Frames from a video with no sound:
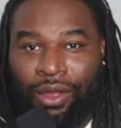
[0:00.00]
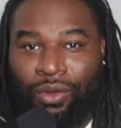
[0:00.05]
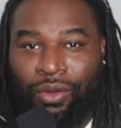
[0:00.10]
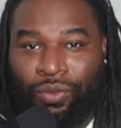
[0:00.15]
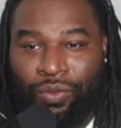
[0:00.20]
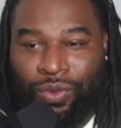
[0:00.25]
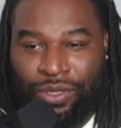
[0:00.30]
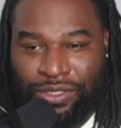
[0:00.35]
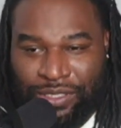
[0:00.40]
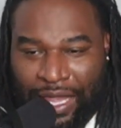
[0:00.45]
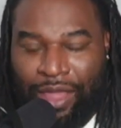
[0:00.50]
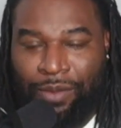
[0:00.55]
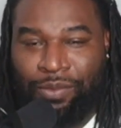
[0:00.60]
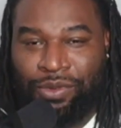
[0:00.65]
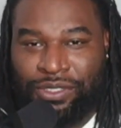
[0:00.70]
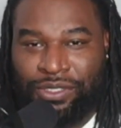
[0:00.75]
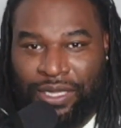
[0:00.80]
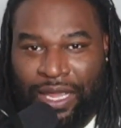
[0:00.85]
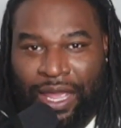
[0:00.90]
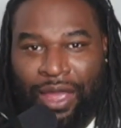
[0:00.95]
was able
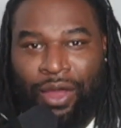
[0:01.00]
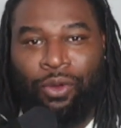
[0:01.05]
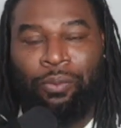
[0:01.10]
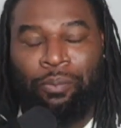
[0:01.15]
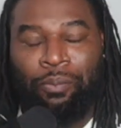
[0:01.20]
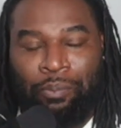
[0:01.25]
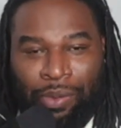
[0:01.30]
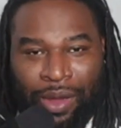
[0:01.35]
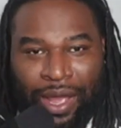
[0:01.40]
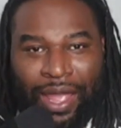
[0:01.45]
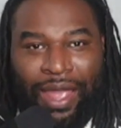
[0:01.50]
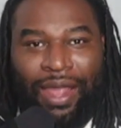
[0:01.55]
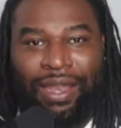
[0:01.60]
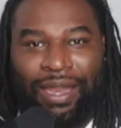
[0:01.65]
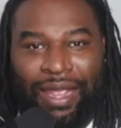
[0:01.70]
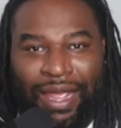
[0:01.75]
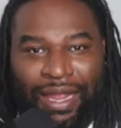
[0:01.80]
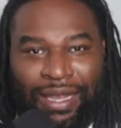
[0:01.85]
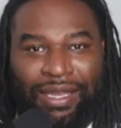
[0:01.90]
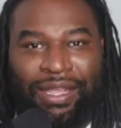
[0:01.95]
to help button
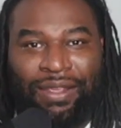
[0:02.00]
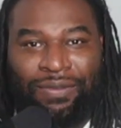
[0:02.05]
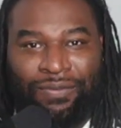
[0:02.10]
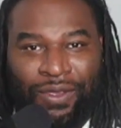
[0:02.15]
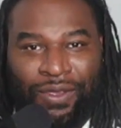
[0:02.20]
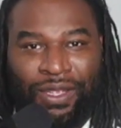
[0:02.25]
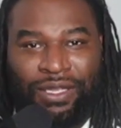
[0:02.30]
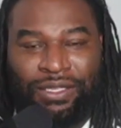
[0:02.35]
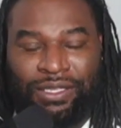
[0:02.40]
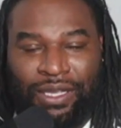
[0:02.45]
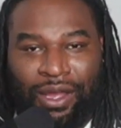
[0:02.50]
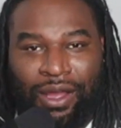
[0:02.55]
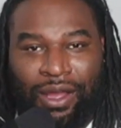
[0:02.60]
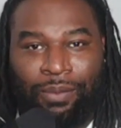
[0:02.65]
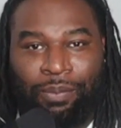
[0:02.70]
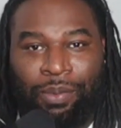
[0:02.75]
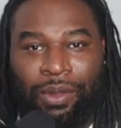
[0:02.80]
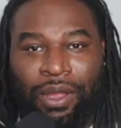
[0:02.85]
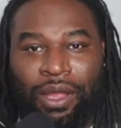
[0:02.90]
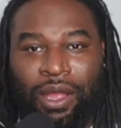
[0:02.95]
that defense
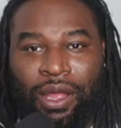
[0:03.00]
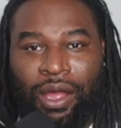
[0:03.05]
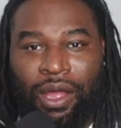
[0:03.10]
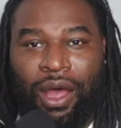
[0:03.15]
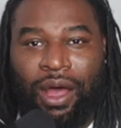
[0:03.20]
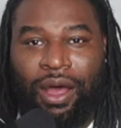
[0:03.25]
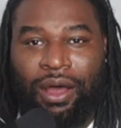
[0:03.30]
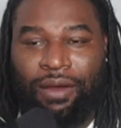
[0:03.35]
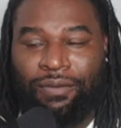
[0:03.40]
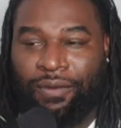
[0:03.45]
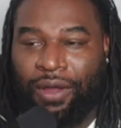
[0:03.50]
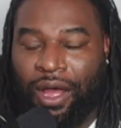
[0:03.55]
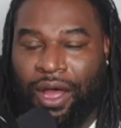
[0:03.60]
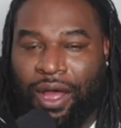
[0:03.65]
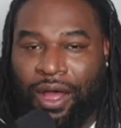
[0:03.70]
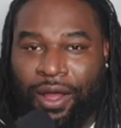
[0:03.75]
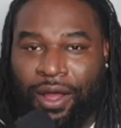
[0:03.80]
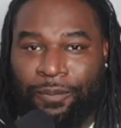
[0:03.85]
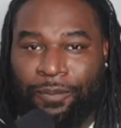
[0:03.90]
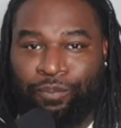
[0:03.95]
up of
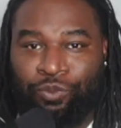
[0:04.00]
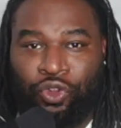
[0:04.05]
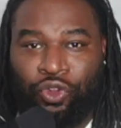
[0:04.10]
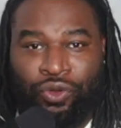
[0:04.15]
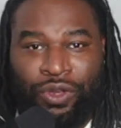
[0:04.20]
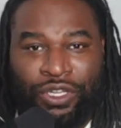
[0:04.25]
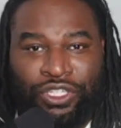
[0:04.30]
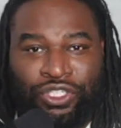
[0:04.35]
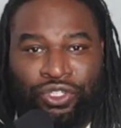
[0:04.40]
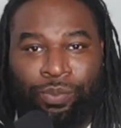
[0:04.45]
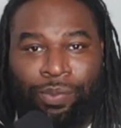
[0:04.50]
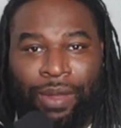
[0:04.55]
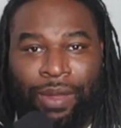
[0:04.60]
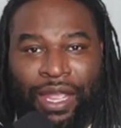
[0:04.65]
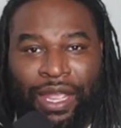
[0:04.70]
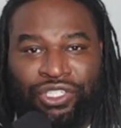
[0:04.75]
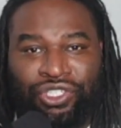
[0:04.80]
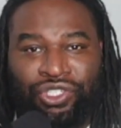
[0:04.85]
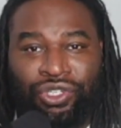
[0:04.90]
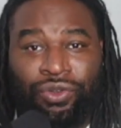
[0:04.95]
Chris
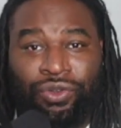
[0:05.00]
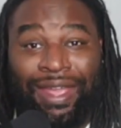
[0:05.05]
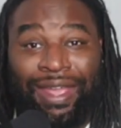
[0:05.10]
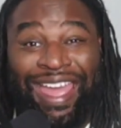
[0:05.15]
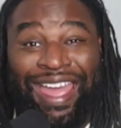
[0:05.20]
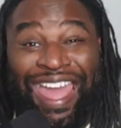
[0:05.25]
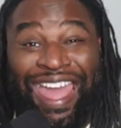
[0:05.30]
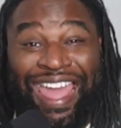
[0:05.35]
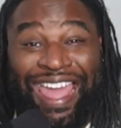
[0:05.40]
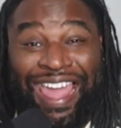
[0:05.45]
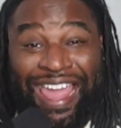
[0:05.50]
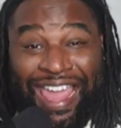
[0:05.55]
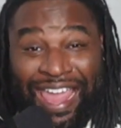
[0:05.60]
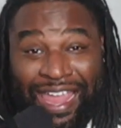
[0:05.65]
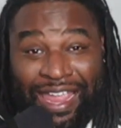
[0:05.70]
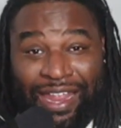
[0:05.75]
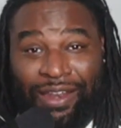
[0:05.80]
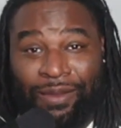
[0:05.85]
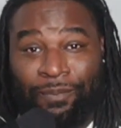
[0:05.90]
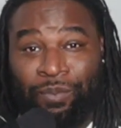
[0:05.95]
Eubanks Jr.
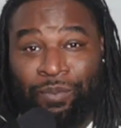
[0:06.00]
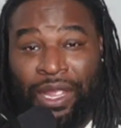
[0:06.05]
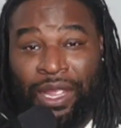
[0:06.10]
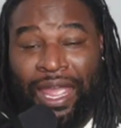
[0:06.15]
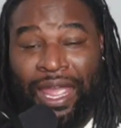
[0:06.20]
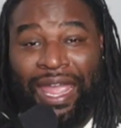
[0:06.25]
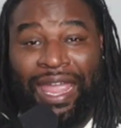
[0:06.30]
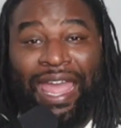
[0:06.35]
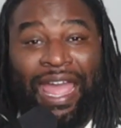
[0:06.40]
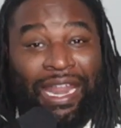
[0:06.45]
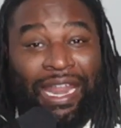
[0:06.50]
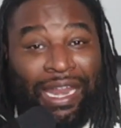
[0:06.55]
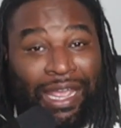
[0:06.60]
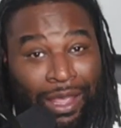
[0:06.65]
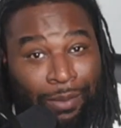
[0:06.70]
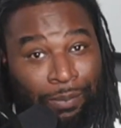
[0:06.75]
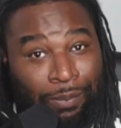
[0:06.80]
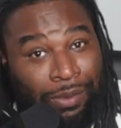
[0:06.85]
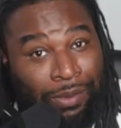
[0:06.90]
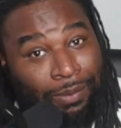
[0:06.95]
and kind of
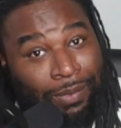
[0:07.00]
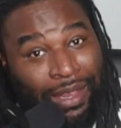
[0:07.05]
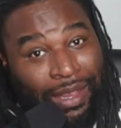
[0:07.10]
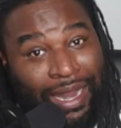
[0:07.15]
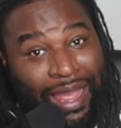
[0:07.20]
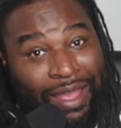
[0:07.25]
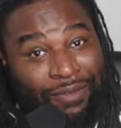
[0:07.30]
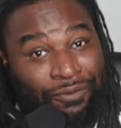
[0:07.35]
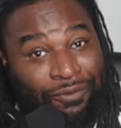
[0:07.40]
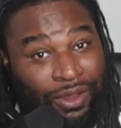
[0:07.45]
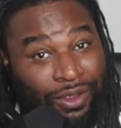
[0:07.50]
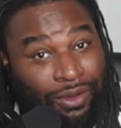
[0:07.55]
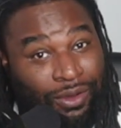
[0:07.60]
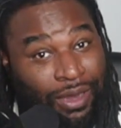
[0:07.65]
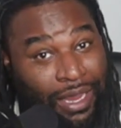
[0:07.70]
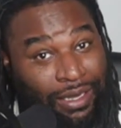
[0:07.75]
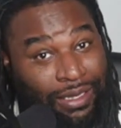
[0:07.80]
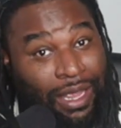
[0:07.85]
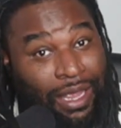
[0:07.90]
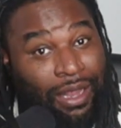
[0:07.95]
implement, I feel
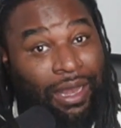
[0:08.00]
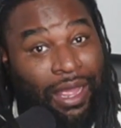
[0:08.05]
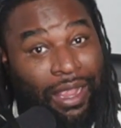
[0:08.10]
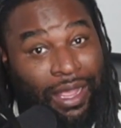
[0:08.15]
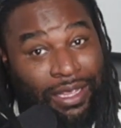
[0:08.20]
like that, like I